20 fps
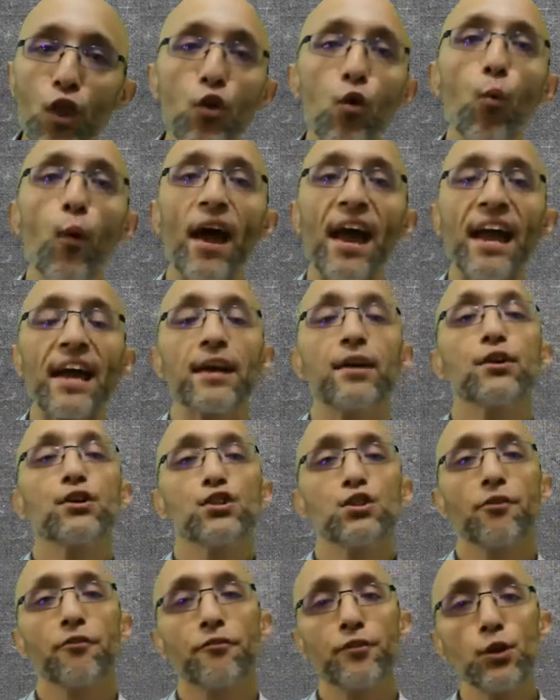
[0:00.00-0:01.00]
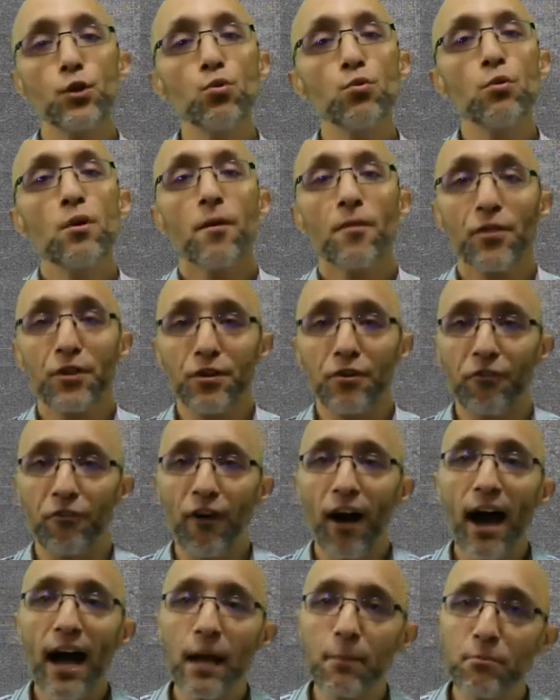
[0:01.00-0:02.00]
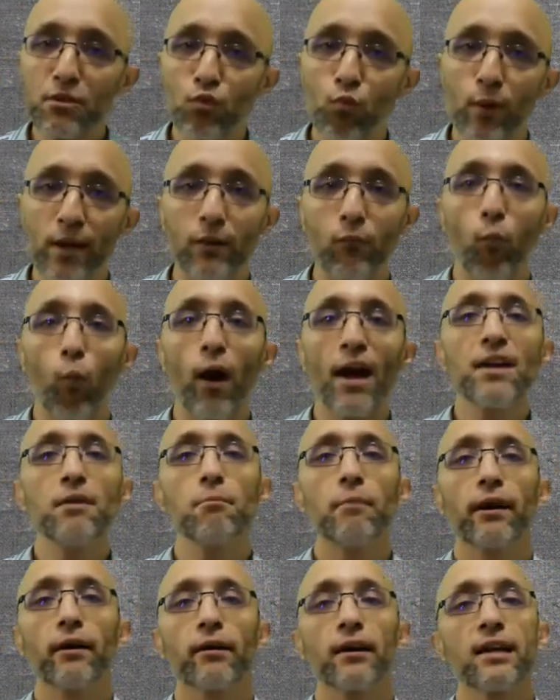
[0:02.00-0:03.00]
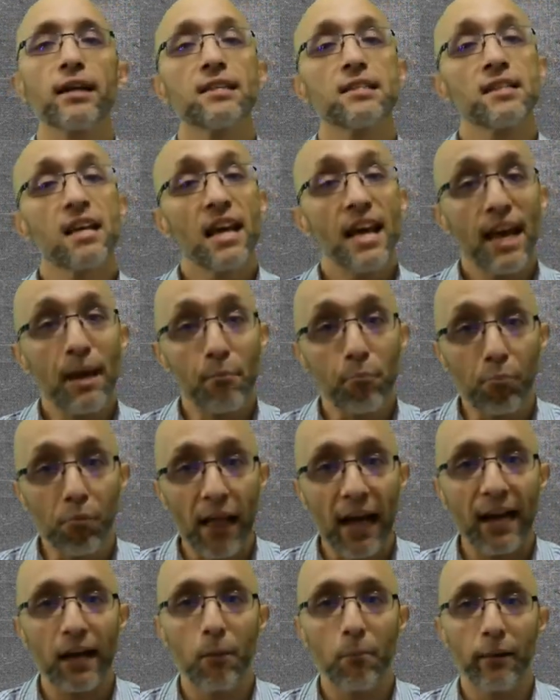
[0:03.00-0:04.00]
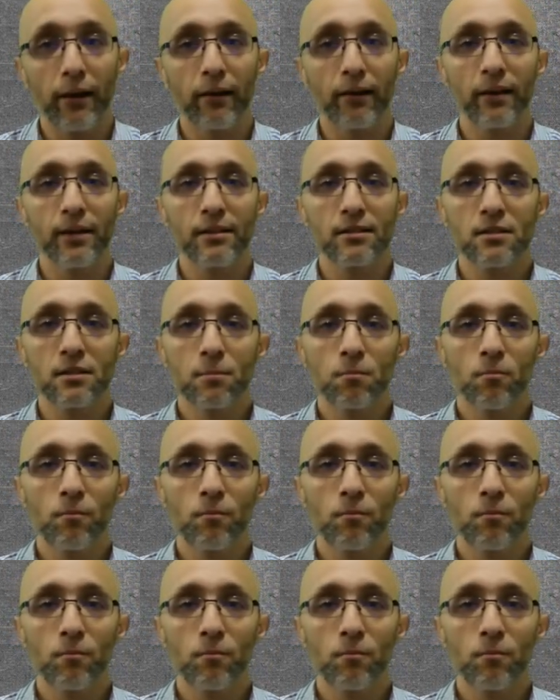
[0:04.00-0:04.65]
way to view the divide between white Americans and Black Americans.